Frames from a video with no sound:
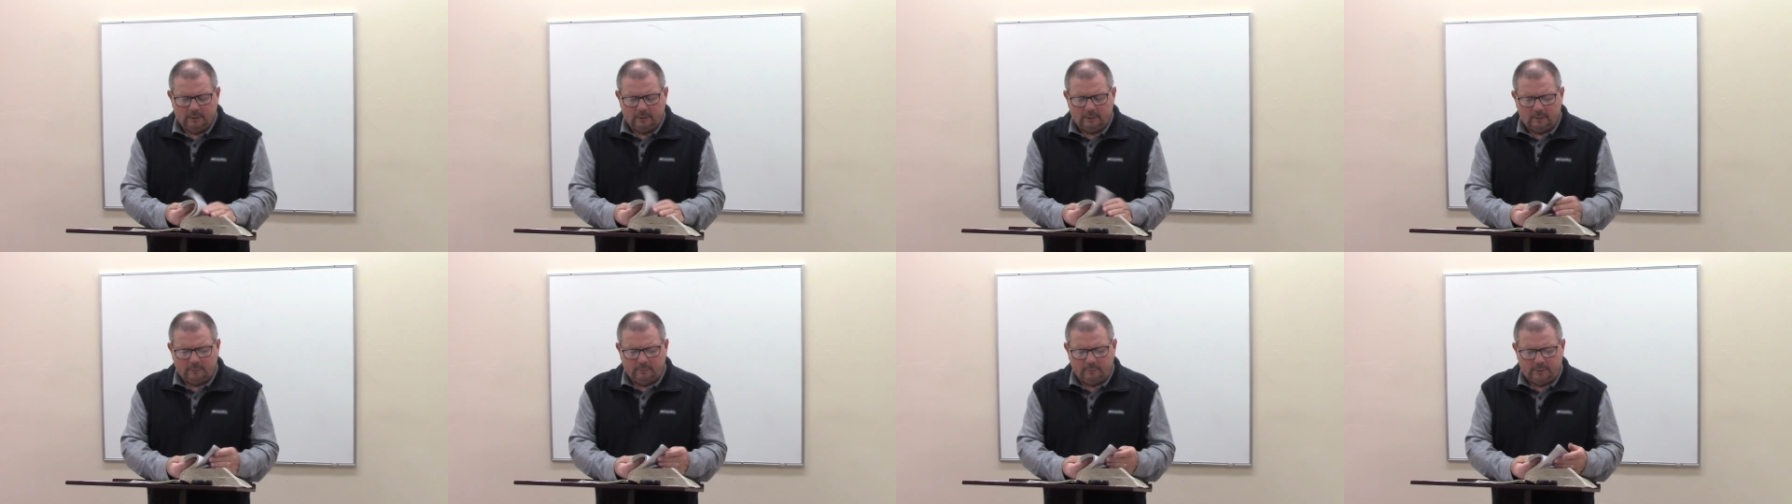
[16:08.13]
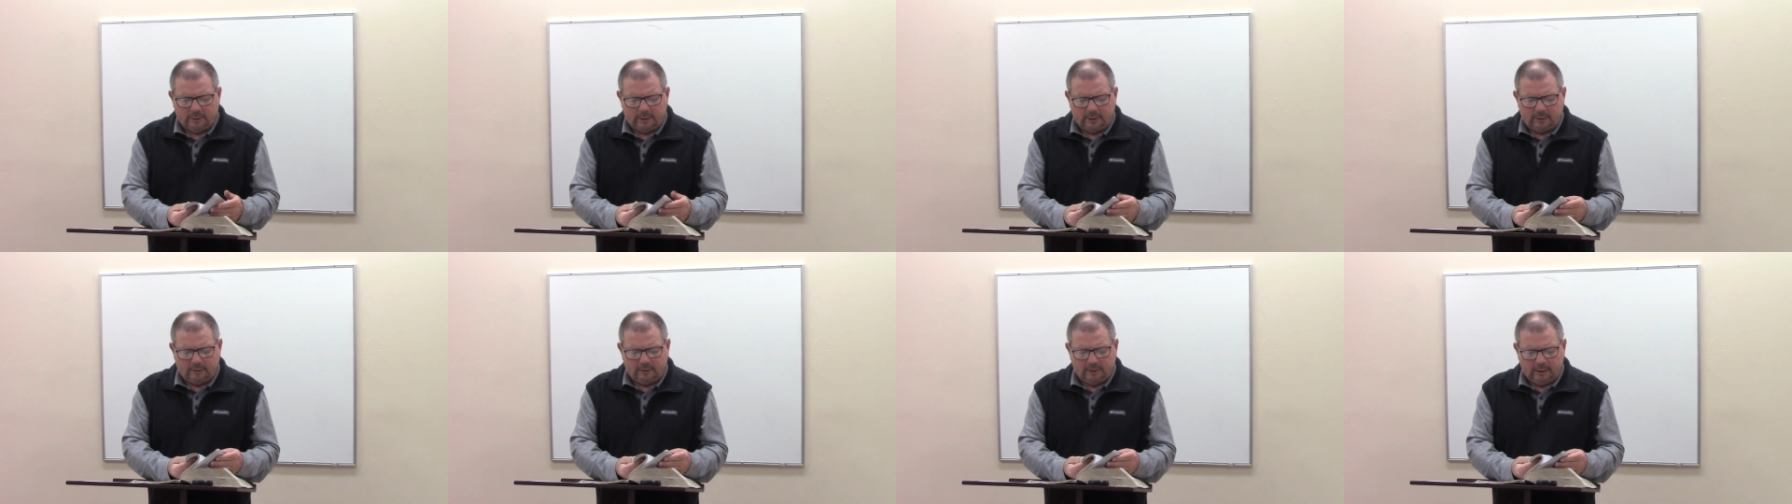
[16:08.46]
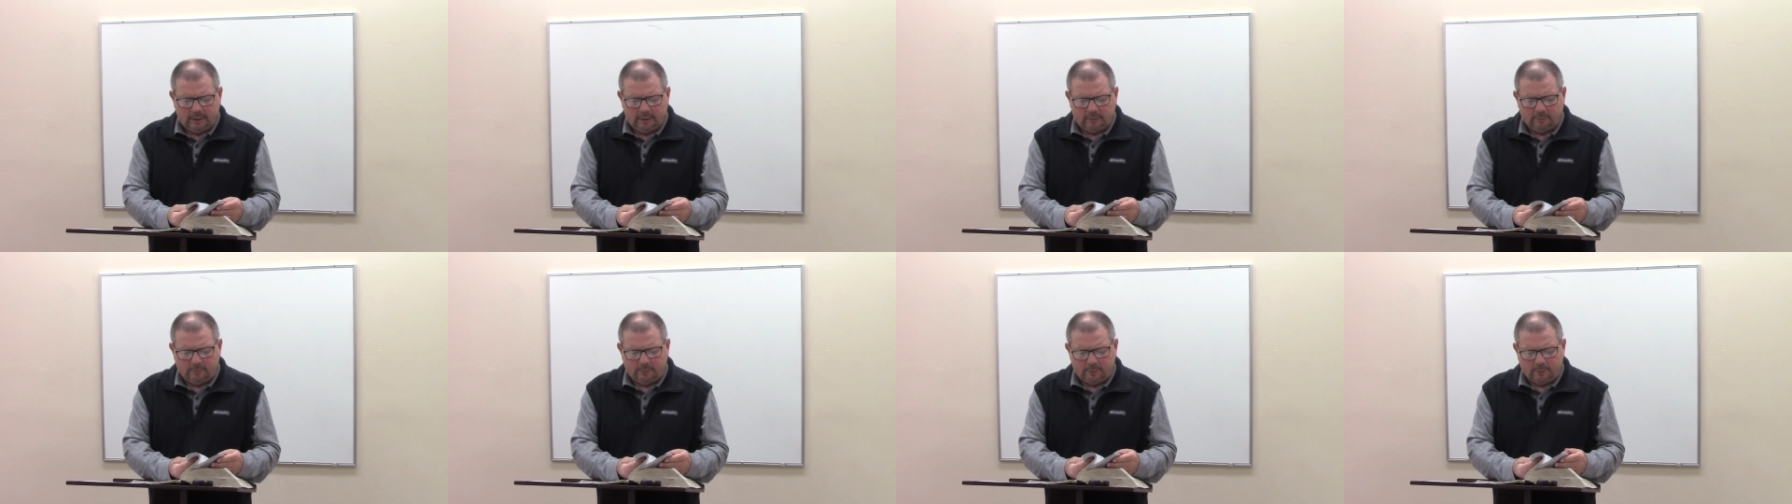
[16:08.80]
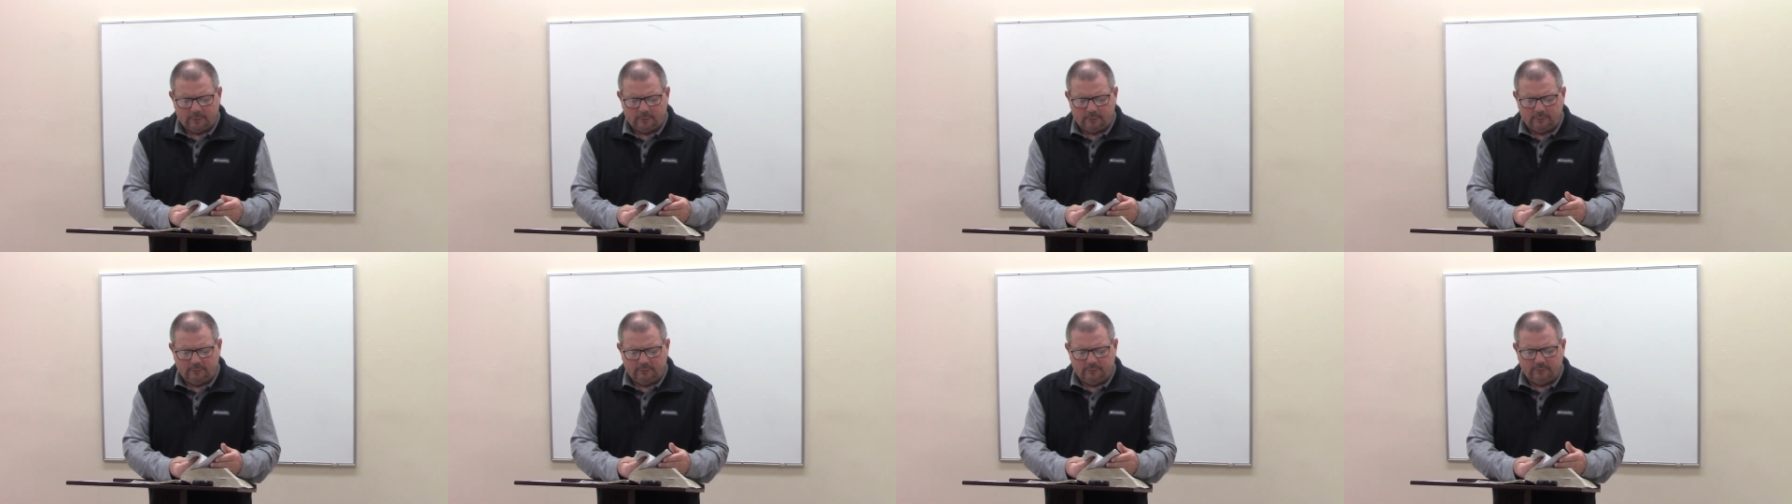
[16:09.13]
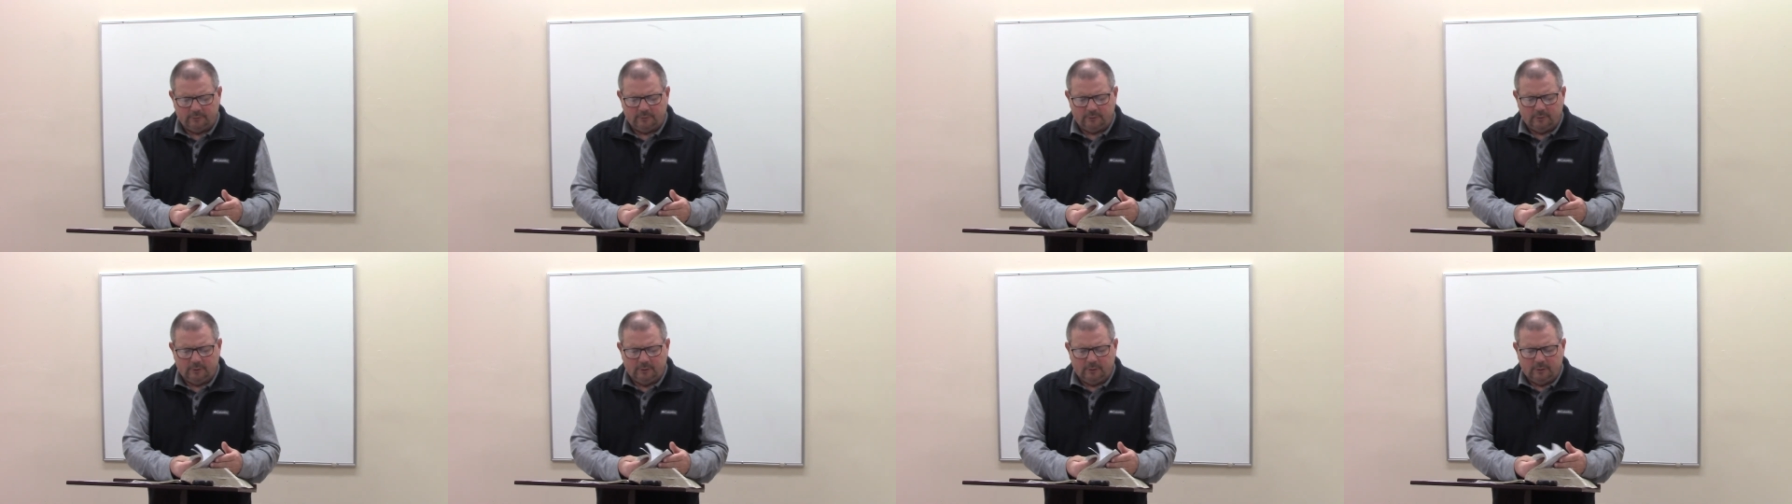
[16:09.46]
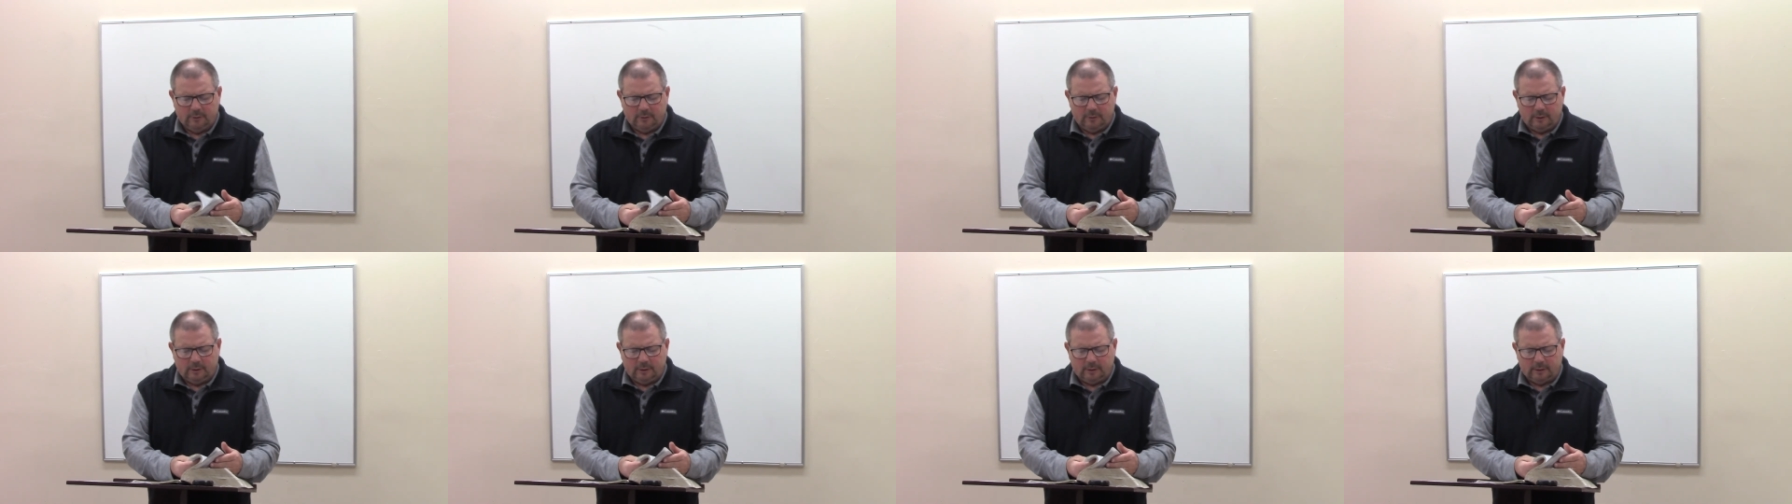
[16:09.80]
the book of Hebrews,
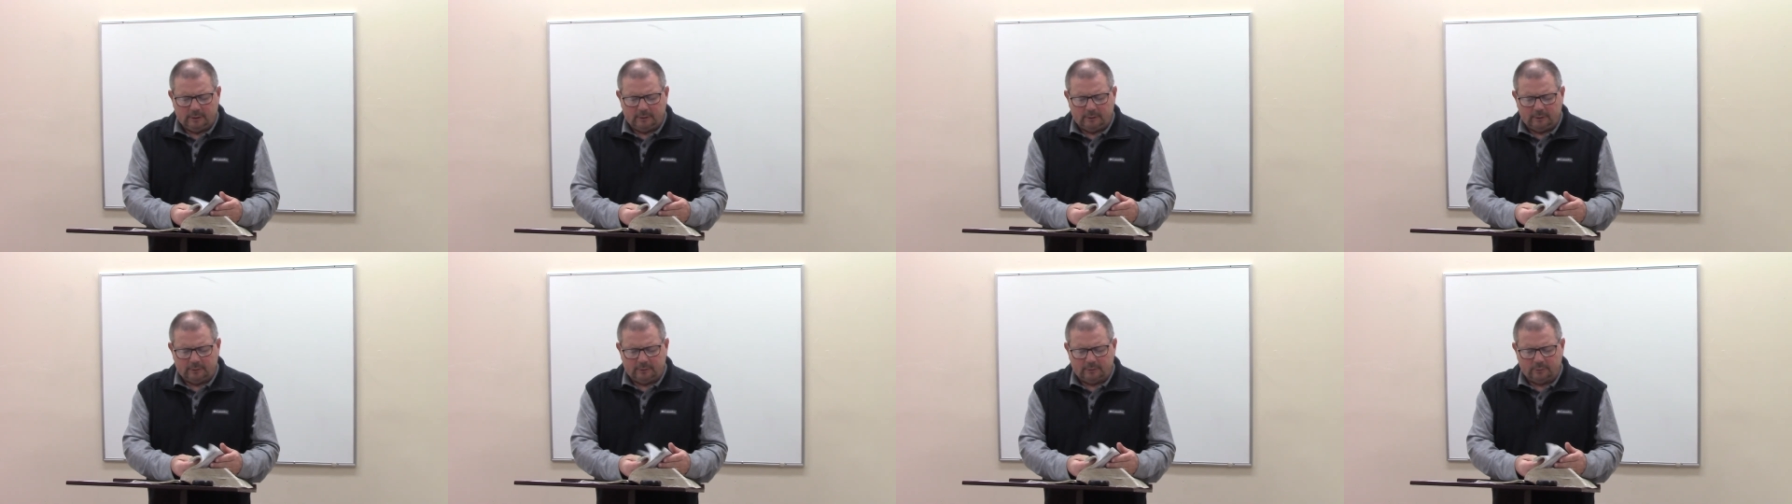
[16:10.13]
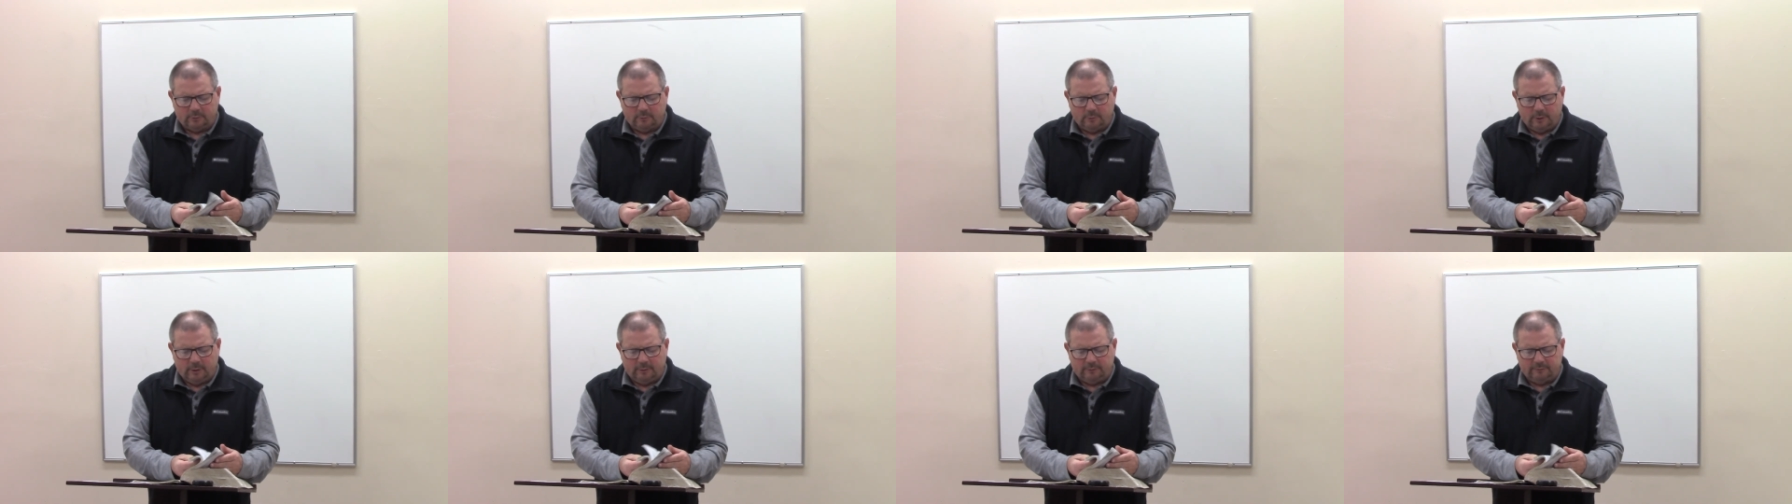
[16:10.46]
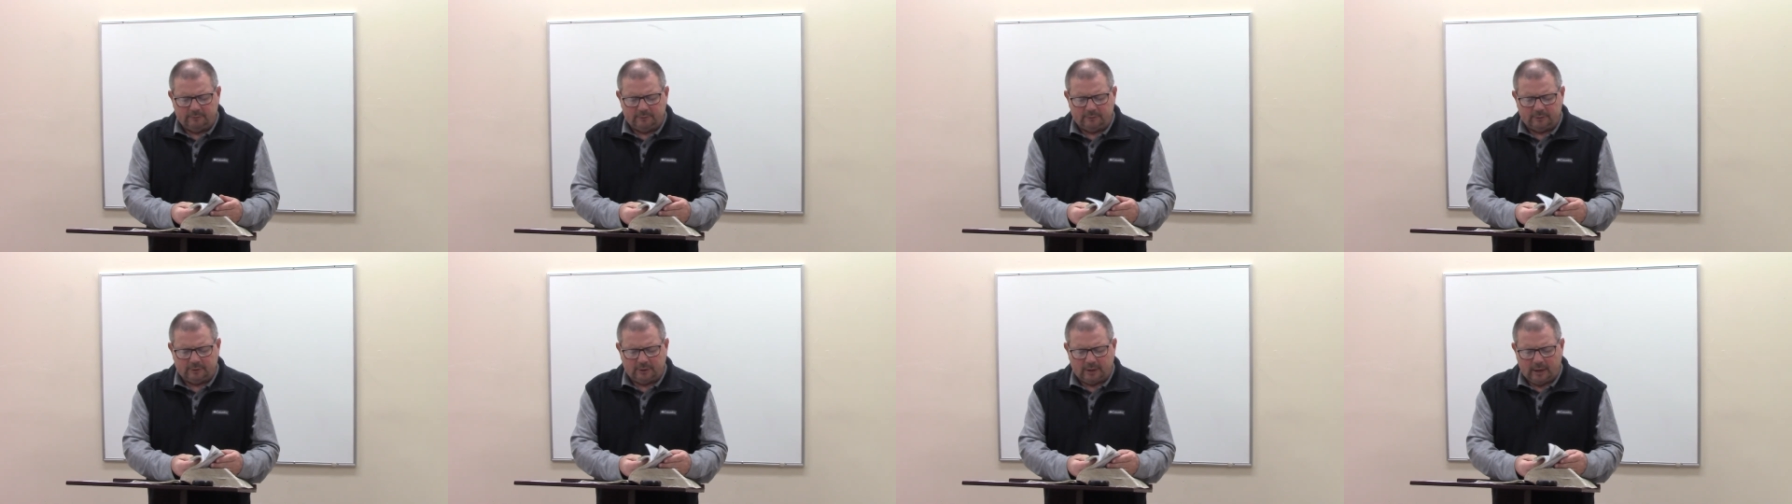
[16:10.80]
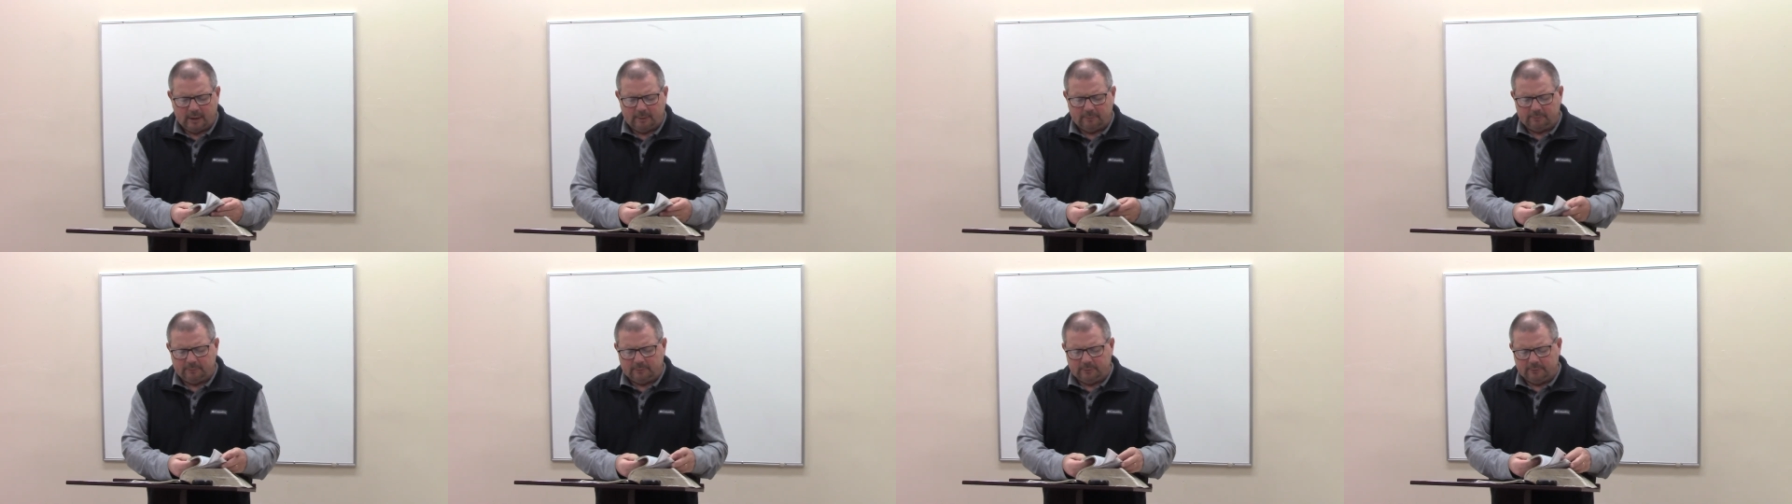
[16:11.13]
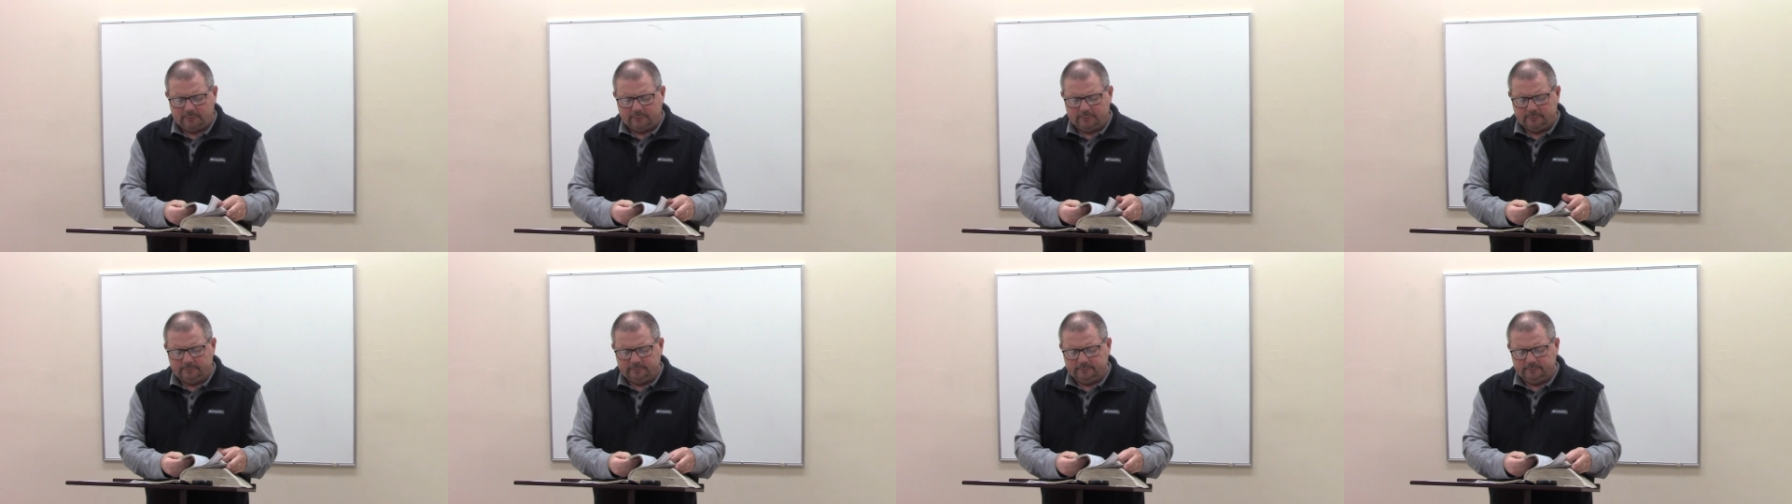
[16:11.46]
uh, the 12th chapter.